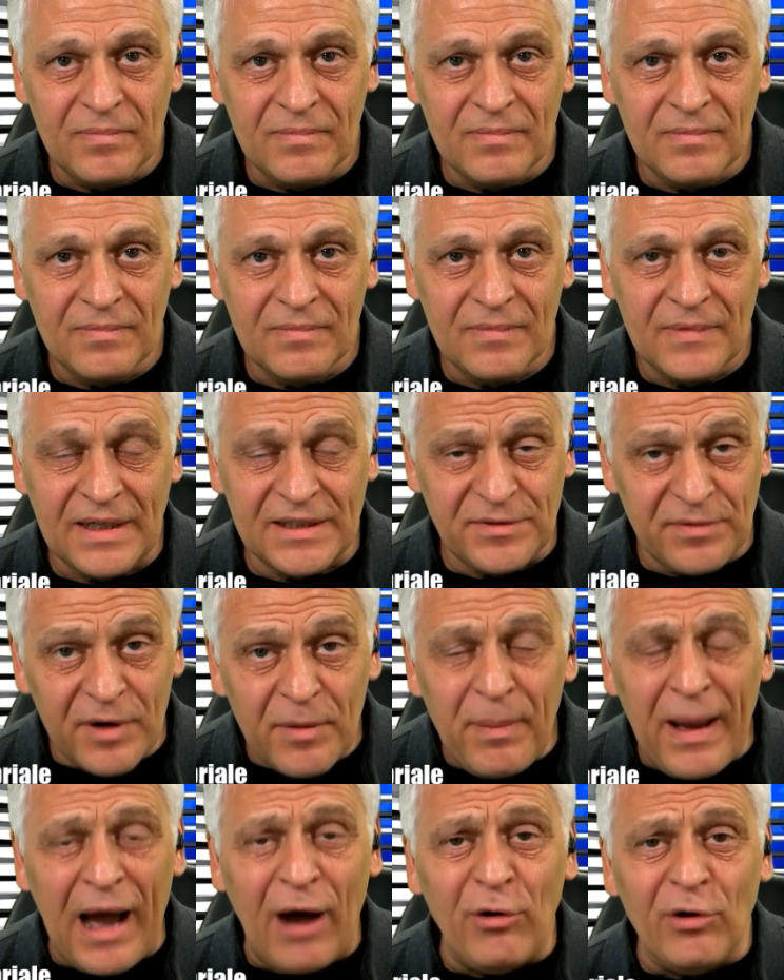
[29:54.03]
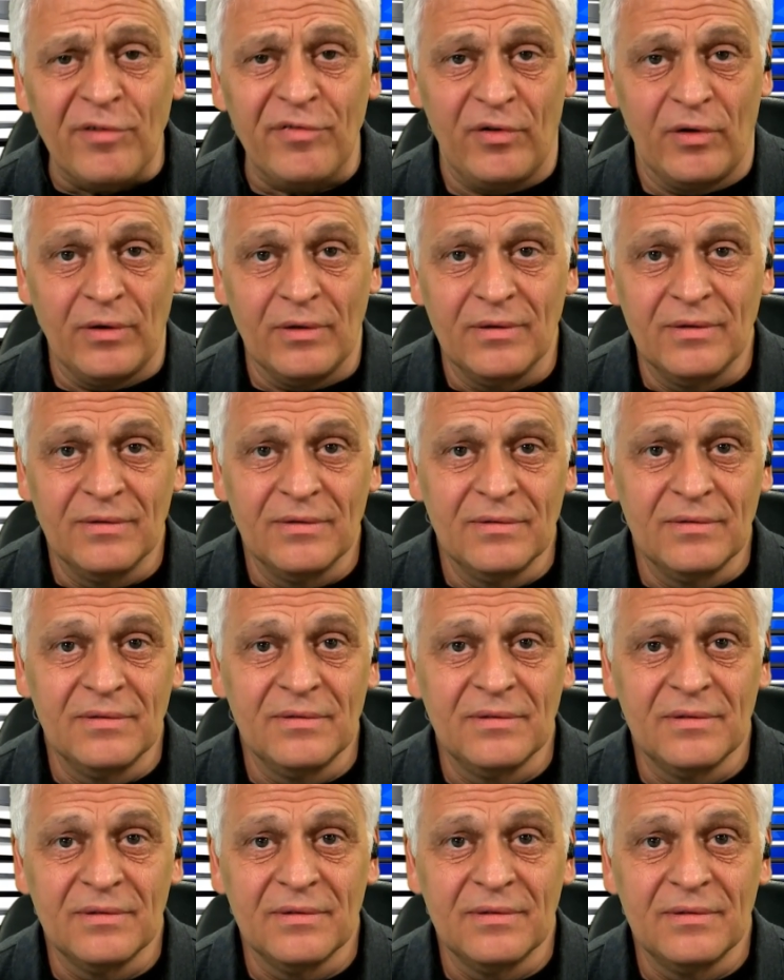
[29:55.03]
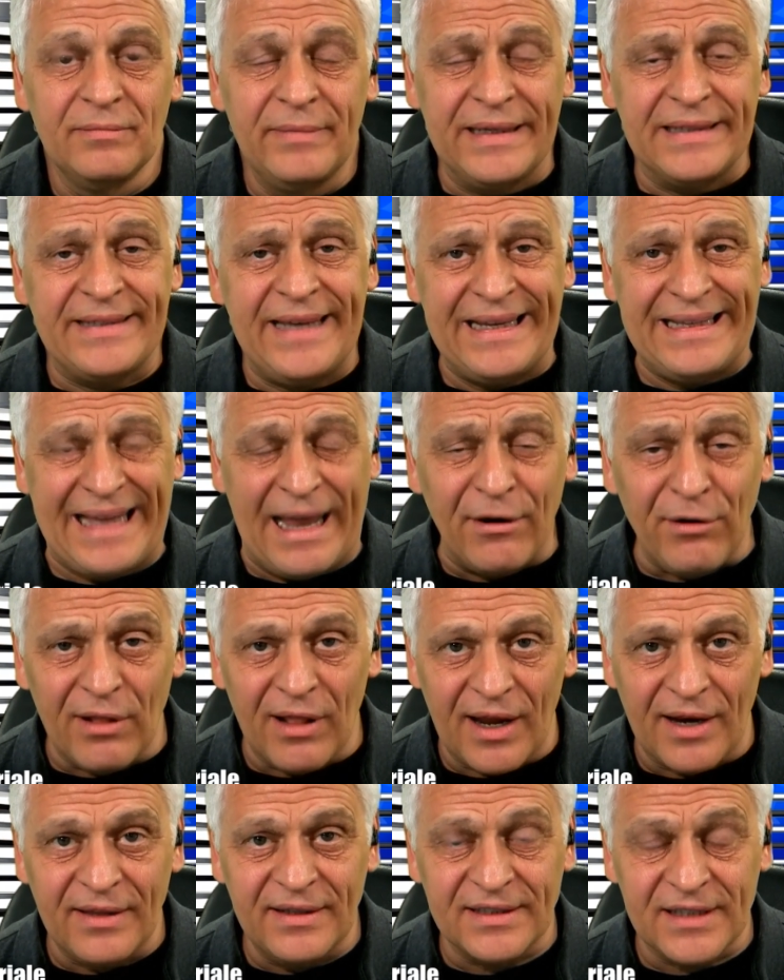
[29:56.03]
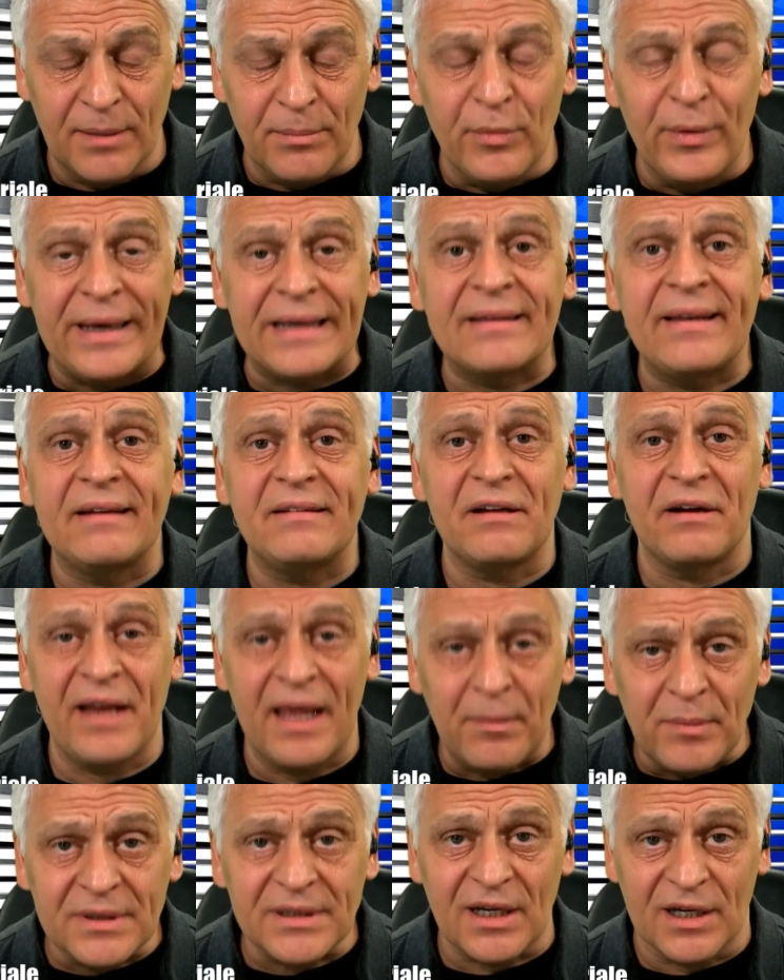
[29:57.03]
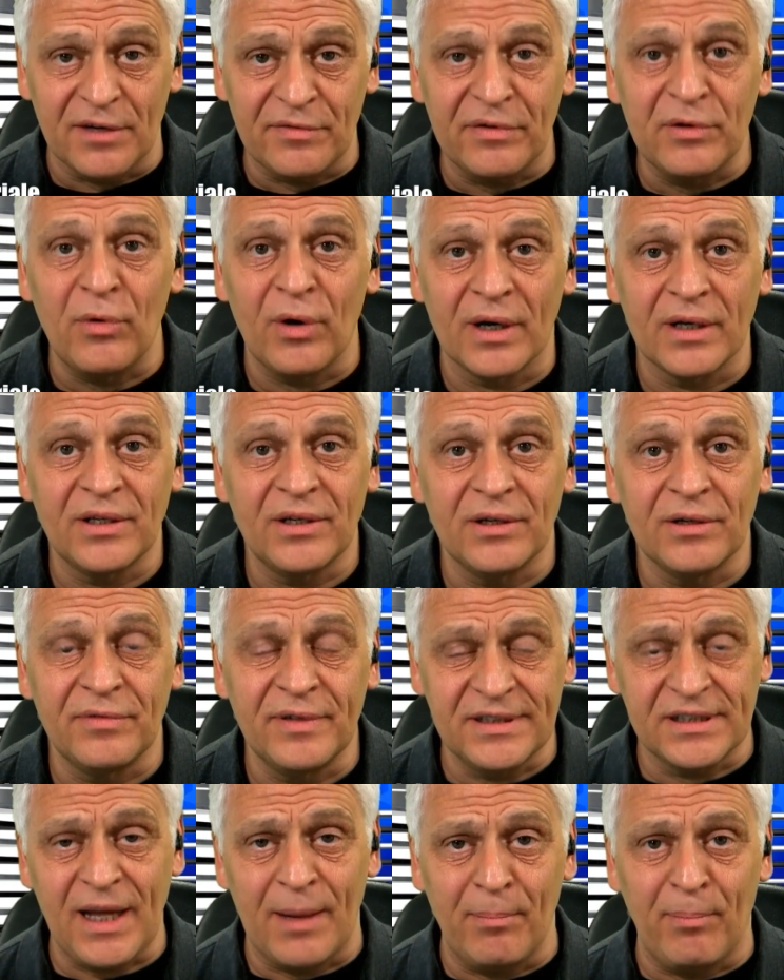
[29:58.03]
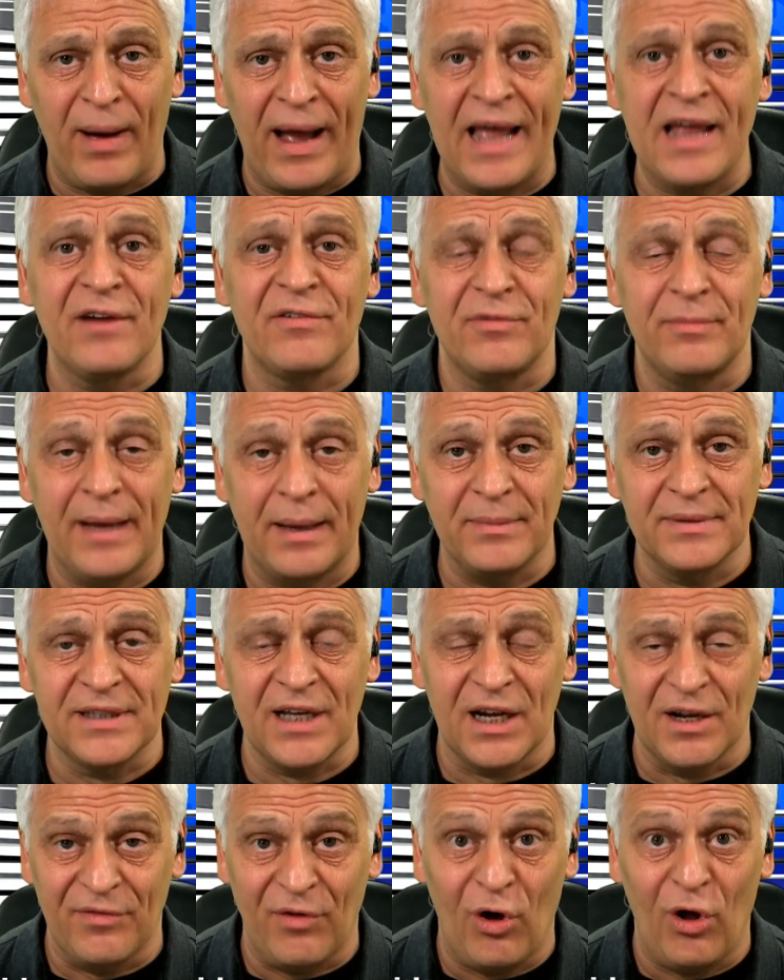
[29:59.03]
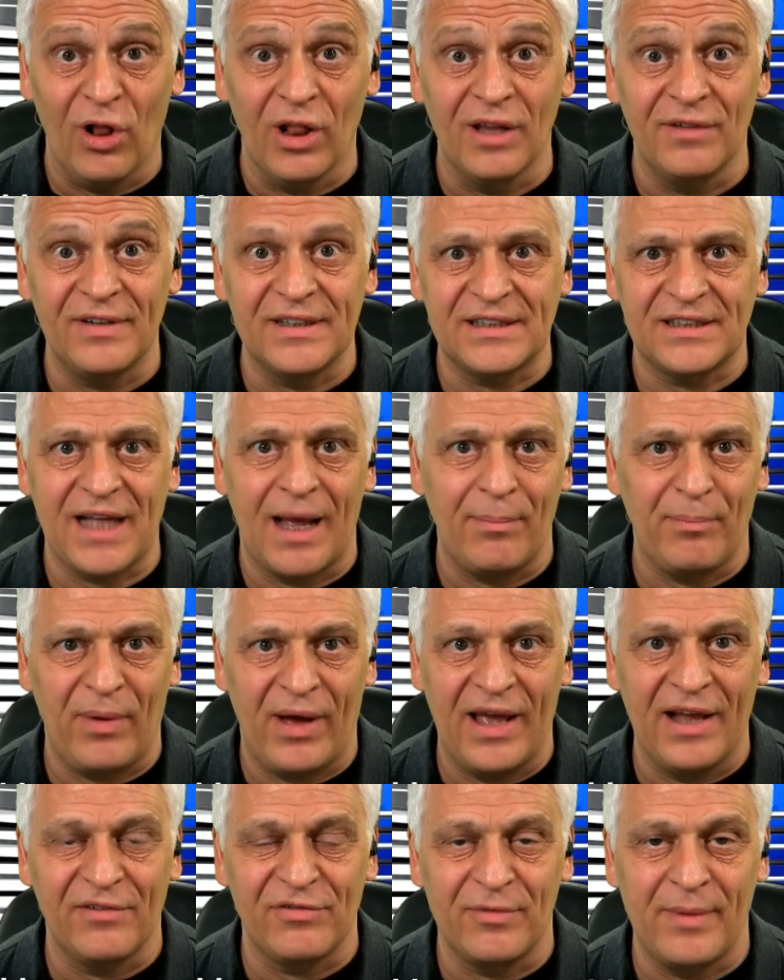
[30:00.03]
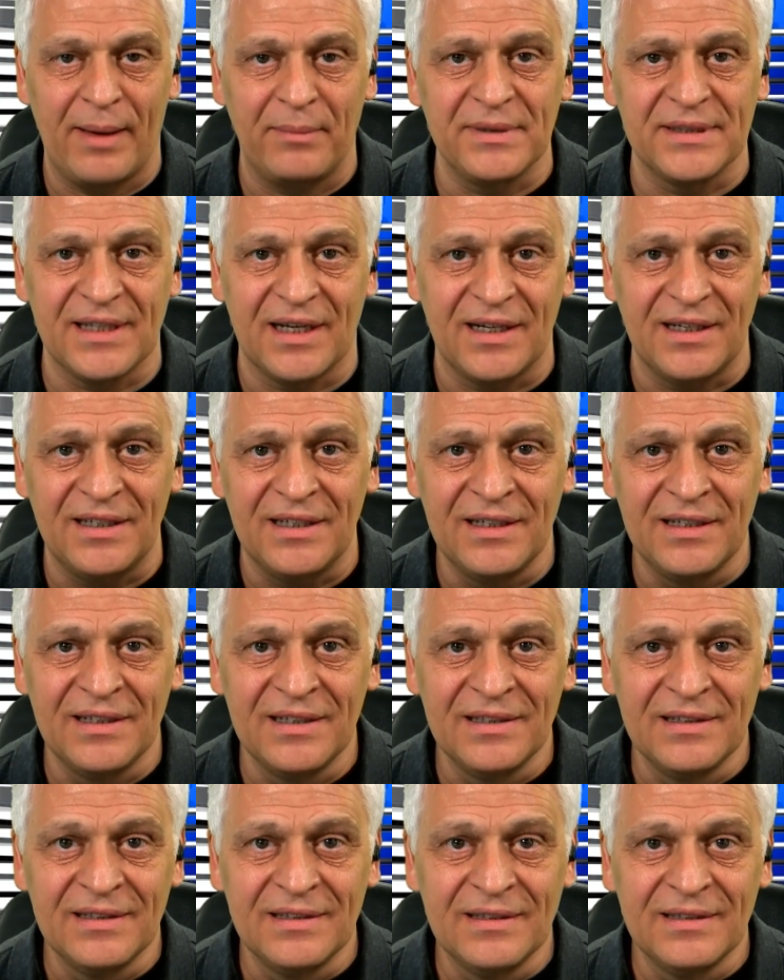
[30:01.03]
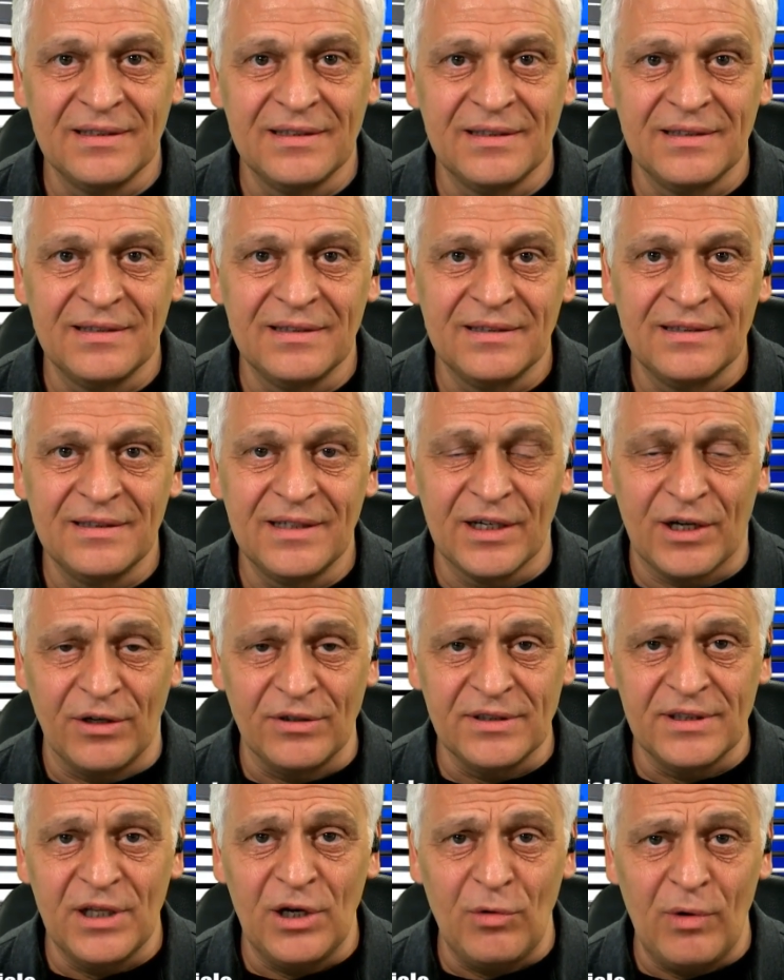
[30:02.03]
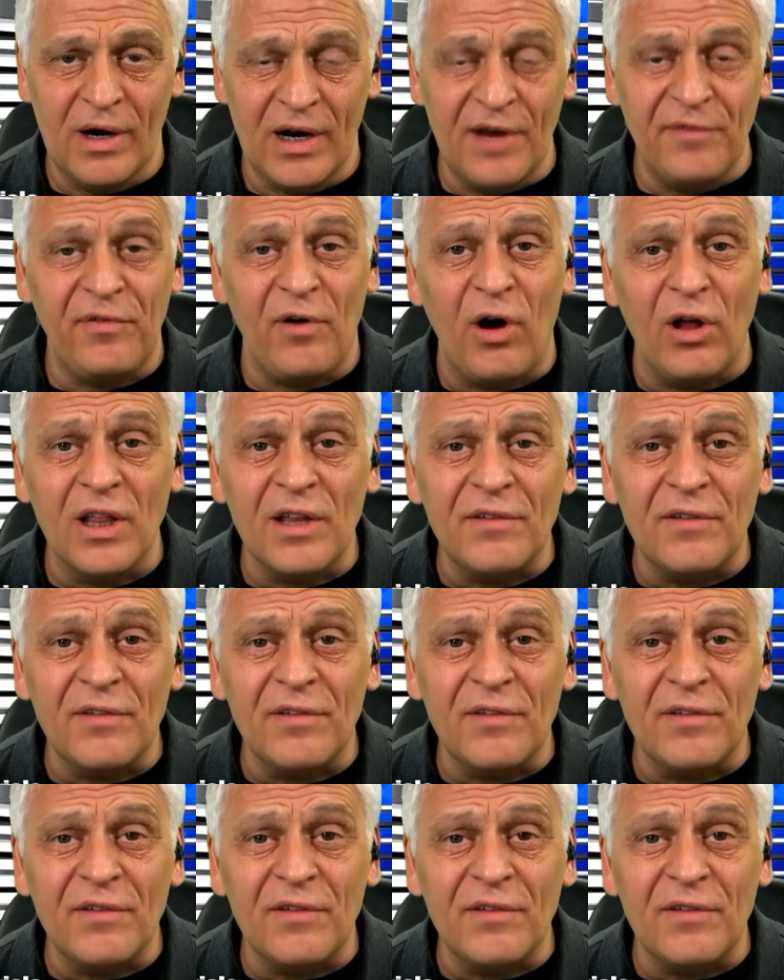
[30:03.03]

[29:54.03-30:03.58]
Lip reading: That's very powerful. We could take down a lot of these companies. We could take down Amazon if we wanted to. If we stop buying from Amazon, if all of us stop buying from Amazon, it goes nowhere. If all of us